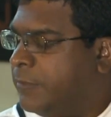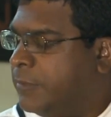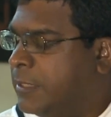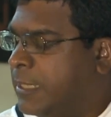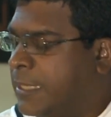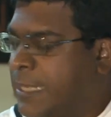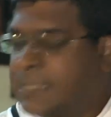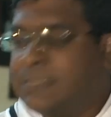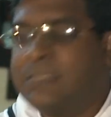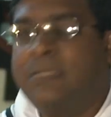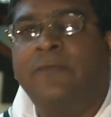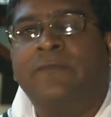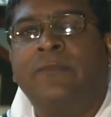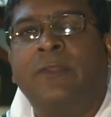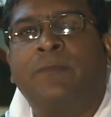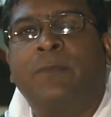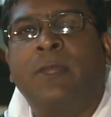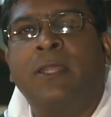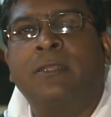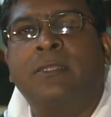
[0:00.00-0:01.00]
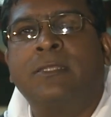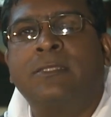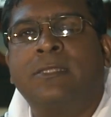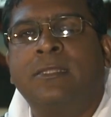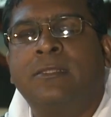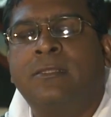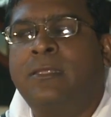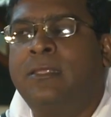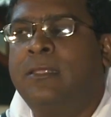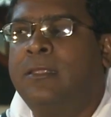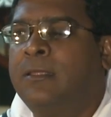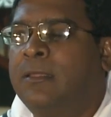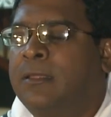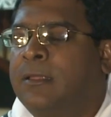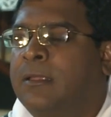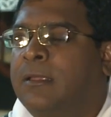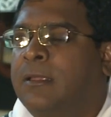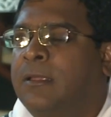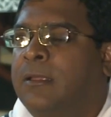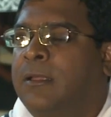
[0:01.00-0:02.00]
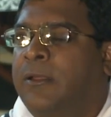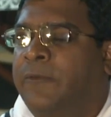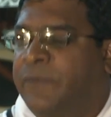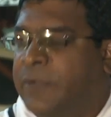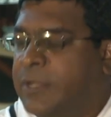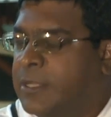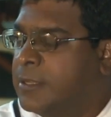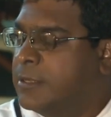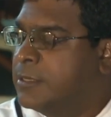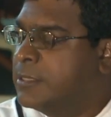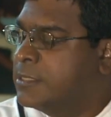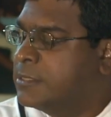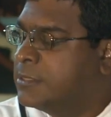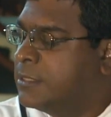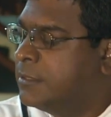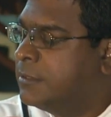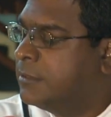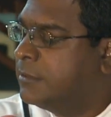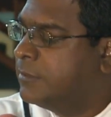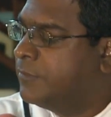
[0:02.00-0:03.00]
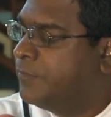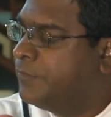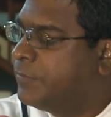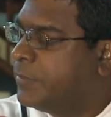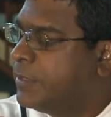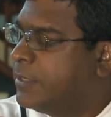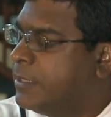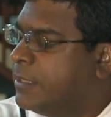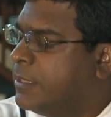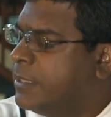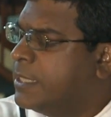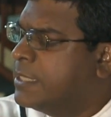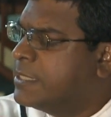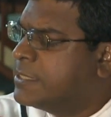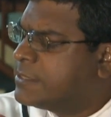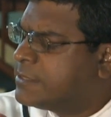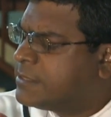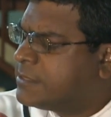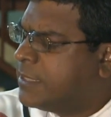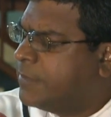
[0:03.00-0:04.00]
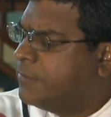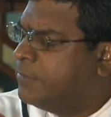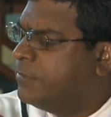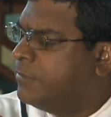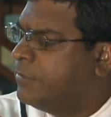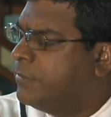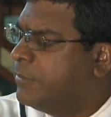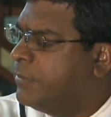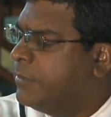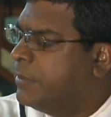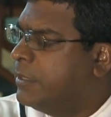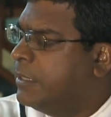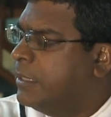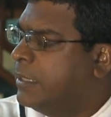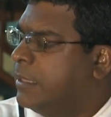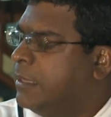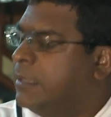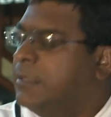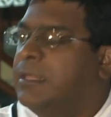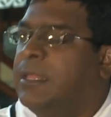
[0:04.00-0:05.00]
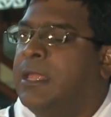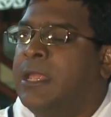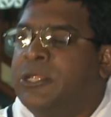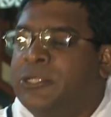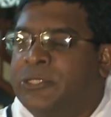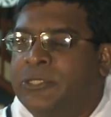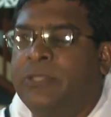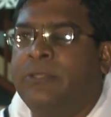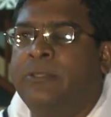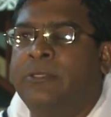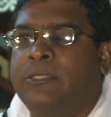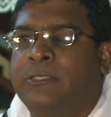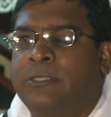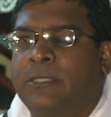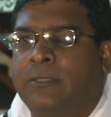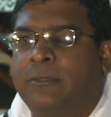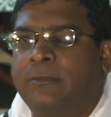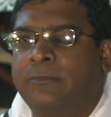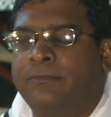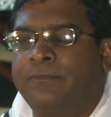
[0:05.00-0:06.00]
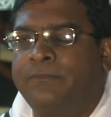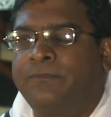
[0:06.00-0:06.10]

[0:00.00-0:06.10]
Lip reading: the less developed countries in the African region, some in the Asian region,